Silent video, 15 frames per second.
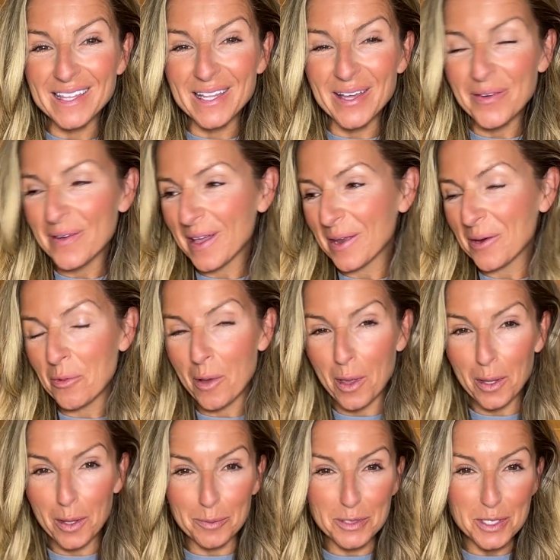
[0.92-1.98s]
Hello, and
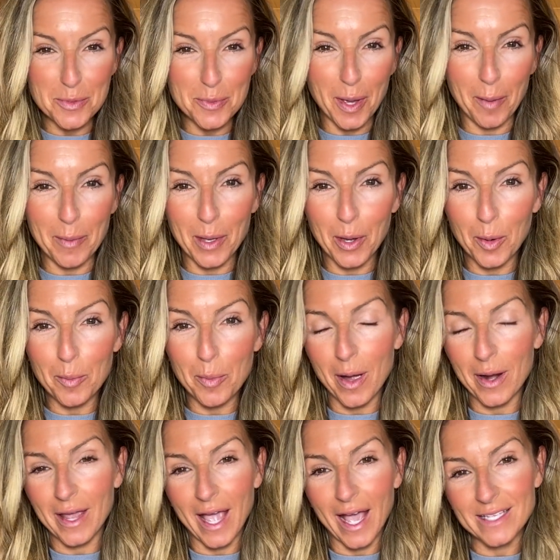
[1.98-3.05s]
welcome to Becoming Her
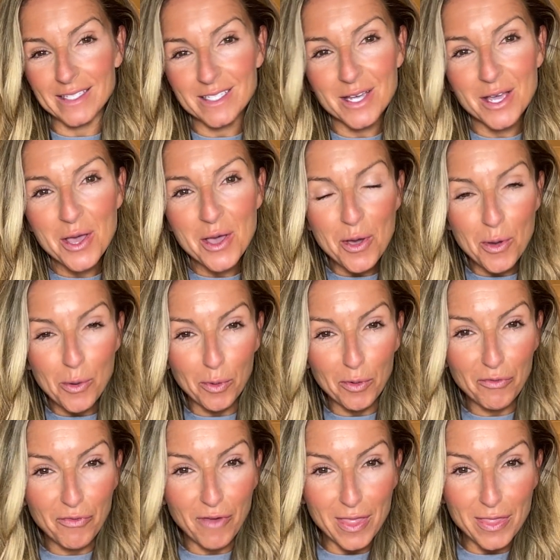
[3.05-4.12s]
podcast,
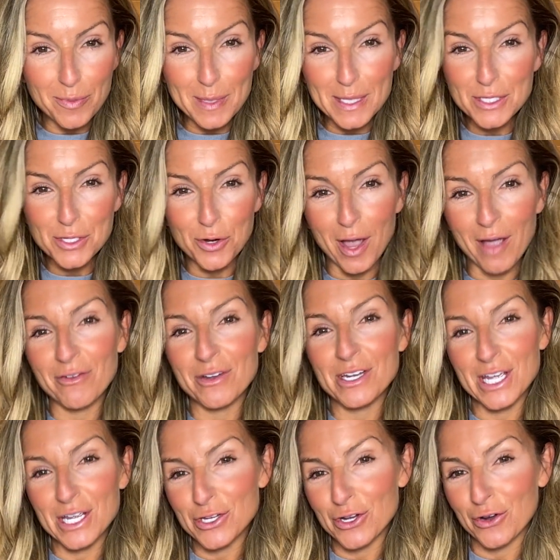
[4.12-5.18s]
where faith meets your
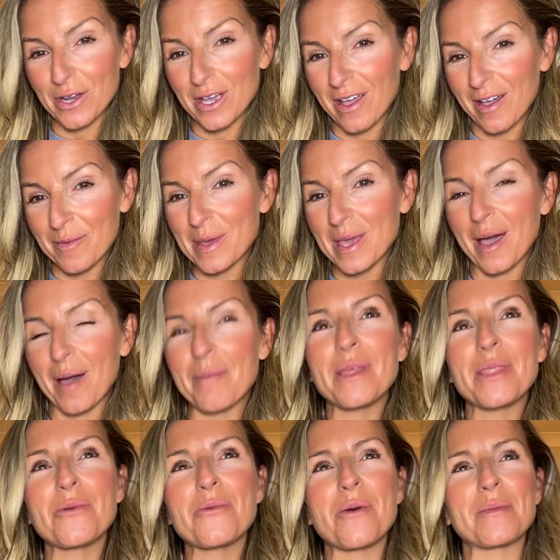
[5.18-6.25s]
everyday journey of
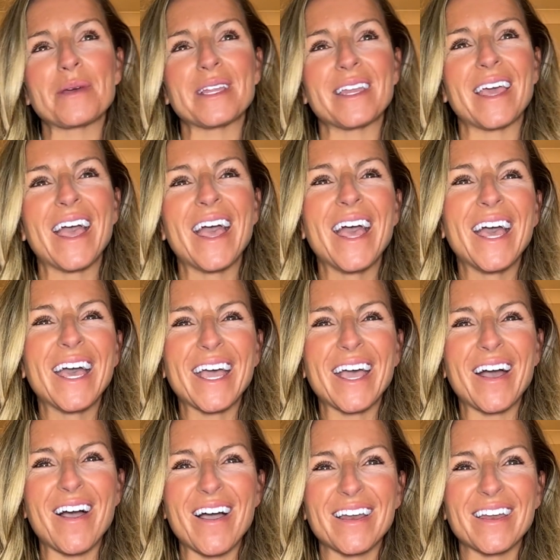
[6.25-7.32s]
becoming the woman
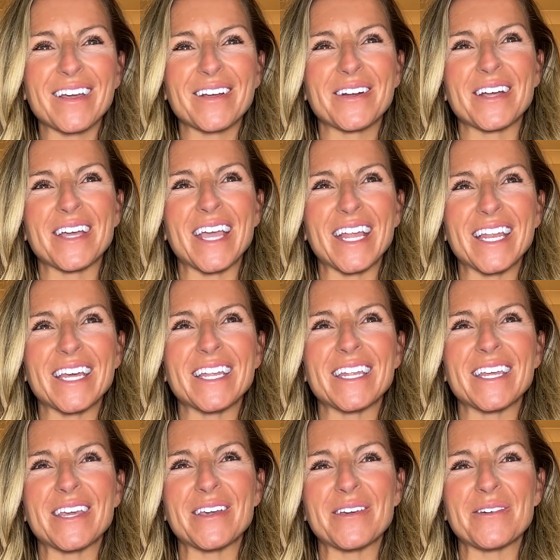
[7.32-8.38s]
God
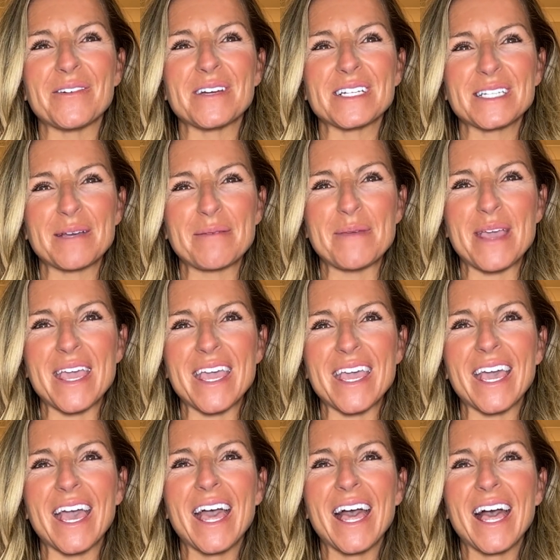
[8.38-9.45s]
created you to
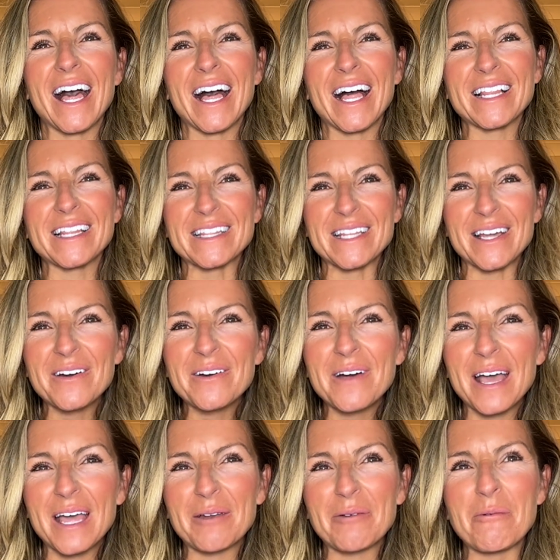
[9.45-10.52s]
be.
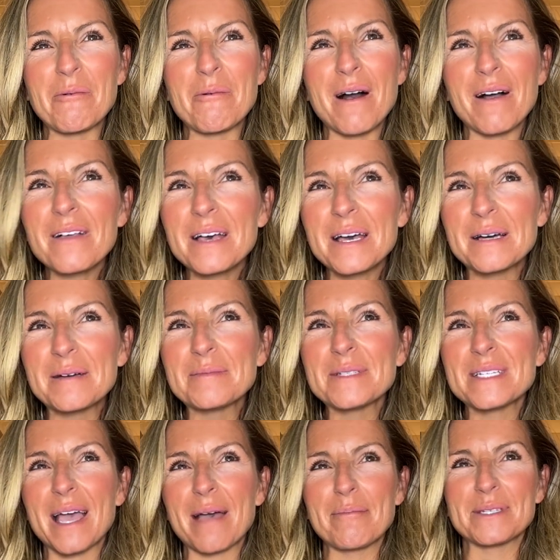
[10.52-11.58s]
Hello, and
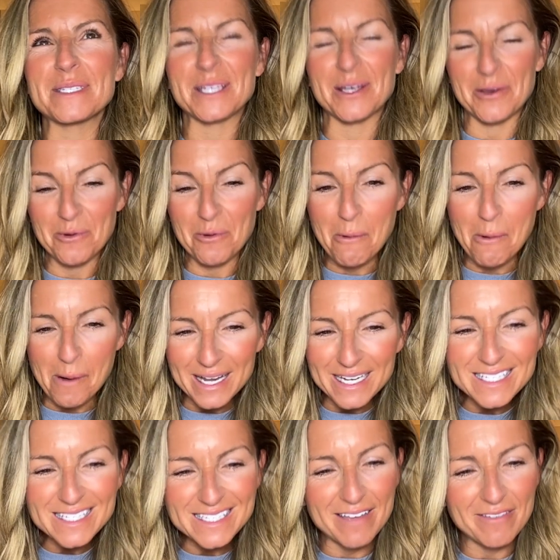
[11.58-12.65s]
welcome to episode
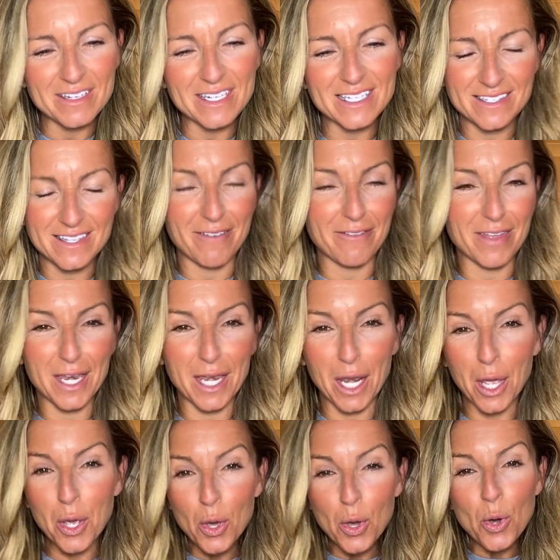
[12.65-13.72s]
177.